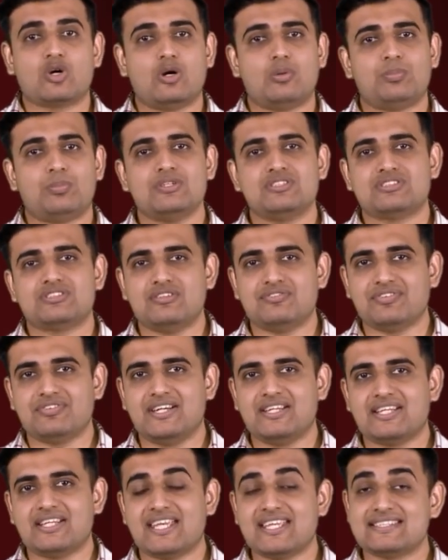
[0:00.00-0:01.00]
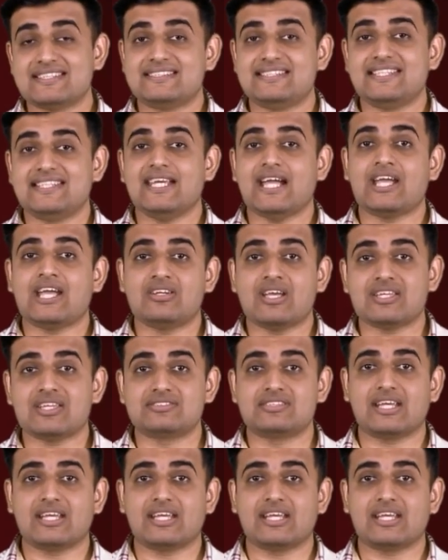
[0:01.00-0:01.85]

copper sulfate is deionized